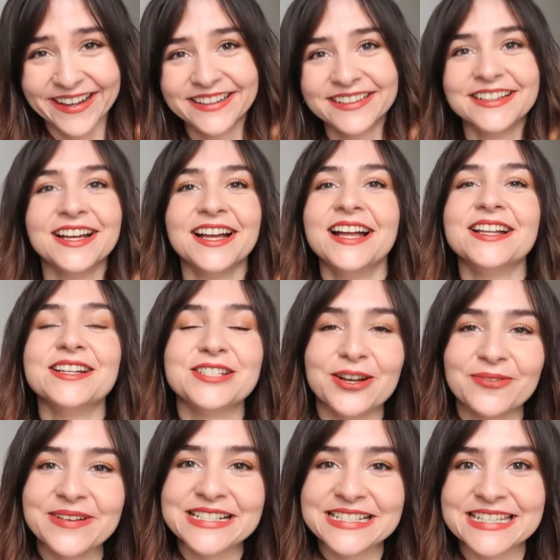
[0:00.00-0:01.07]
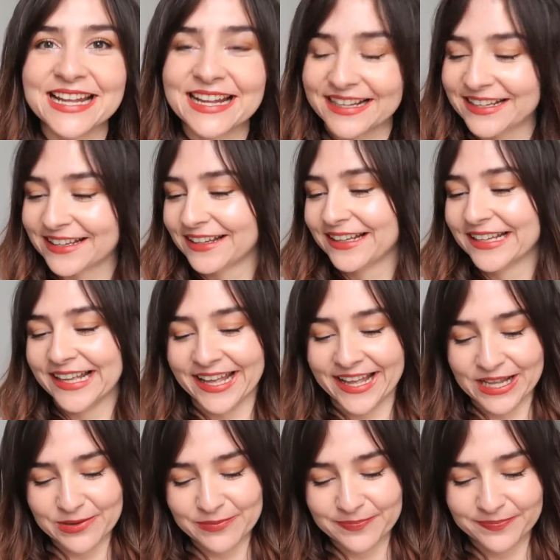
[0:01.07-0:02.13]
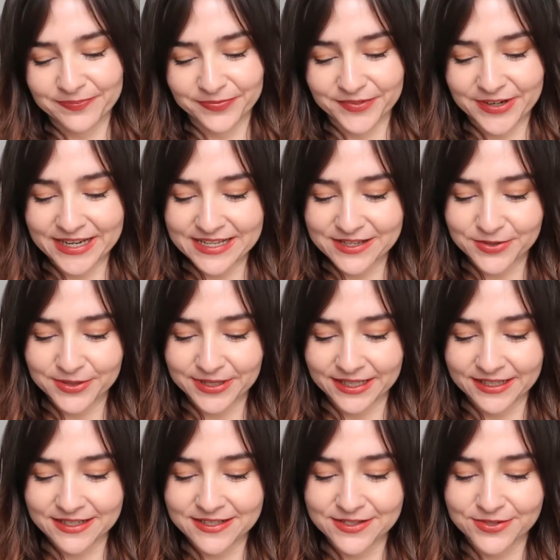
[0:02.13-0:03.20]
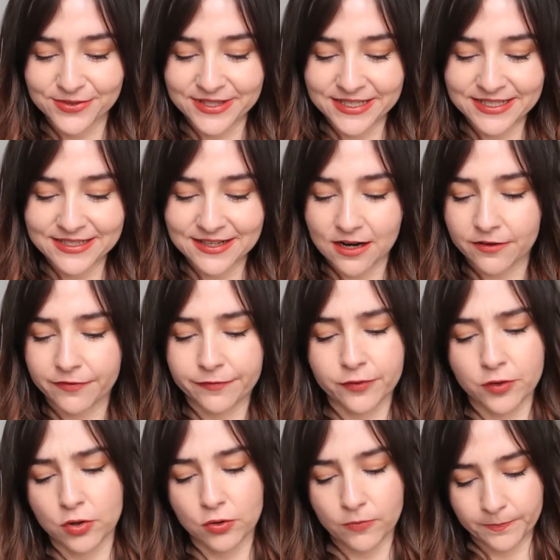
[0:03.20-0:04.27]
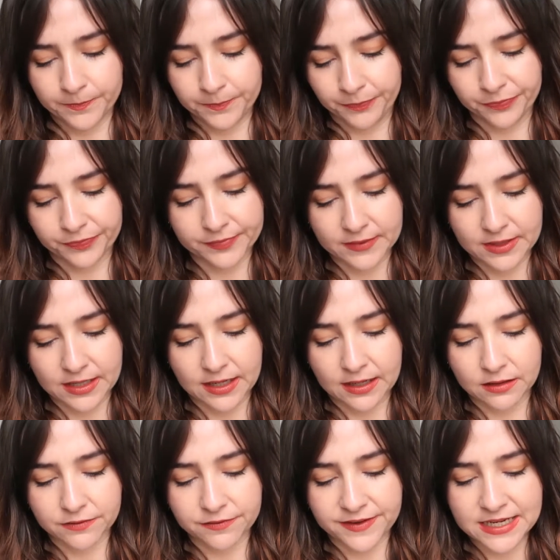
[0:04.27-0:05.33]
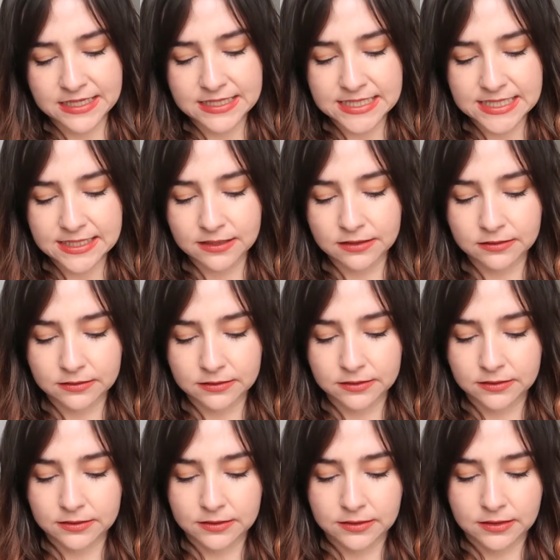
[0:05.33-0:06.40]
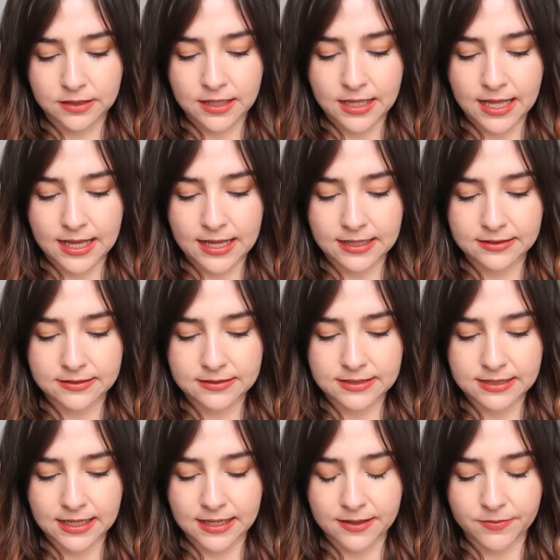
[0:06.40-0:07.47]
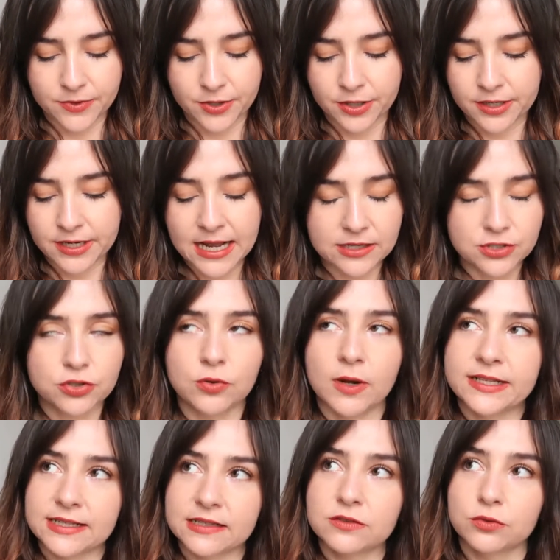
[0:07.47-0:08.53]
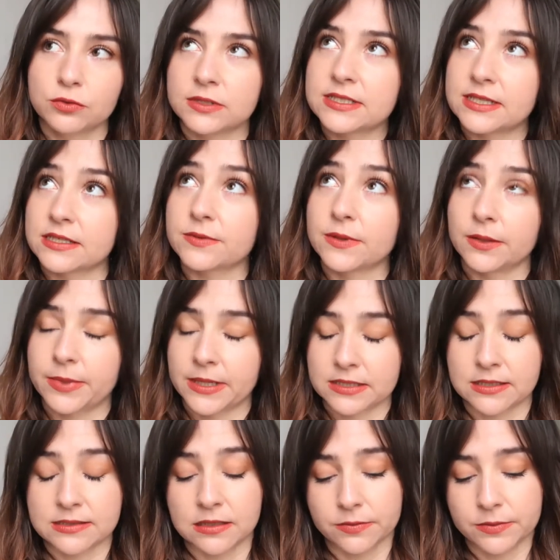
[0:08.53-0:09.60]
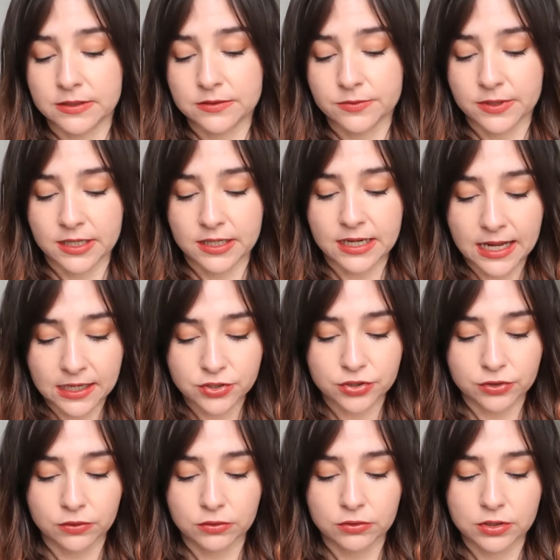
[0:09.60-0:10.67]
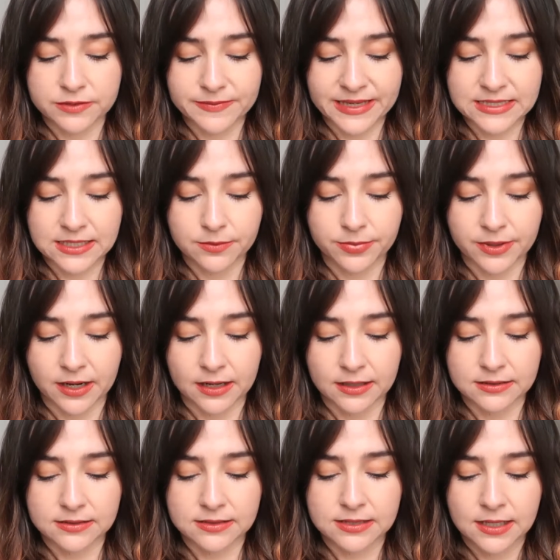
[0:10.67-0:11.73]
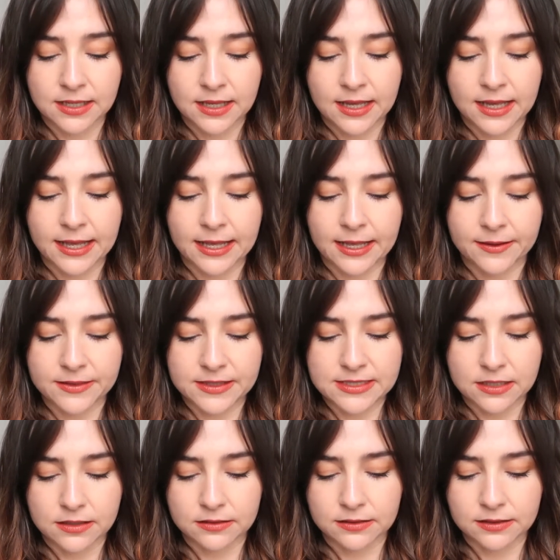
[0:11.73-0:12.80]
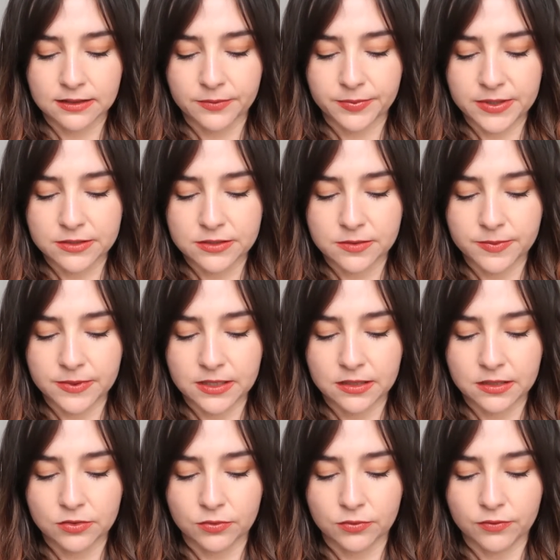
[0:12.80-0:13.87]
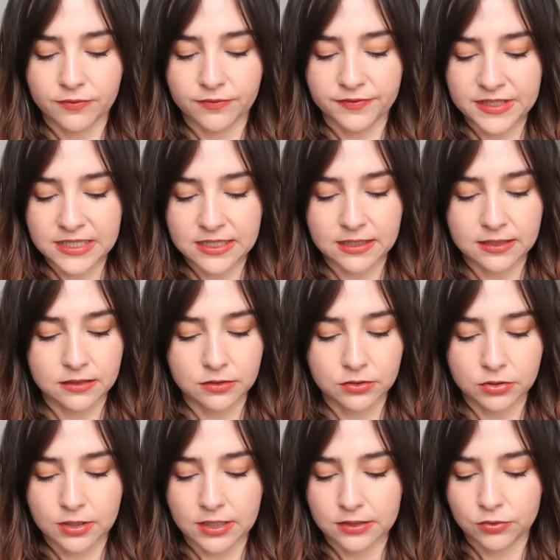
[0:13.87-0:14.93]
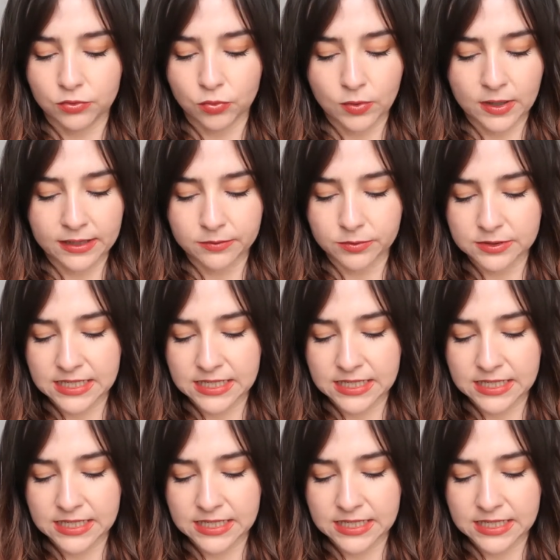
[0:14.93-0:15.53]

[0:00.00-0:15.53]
Chubby stick. Right, okay, so these are from Alverde, and they're a natural, I did notice this when I picked this up, these were a natural cosmetic brand. They certainly appeared to be, you know, vegan, no animal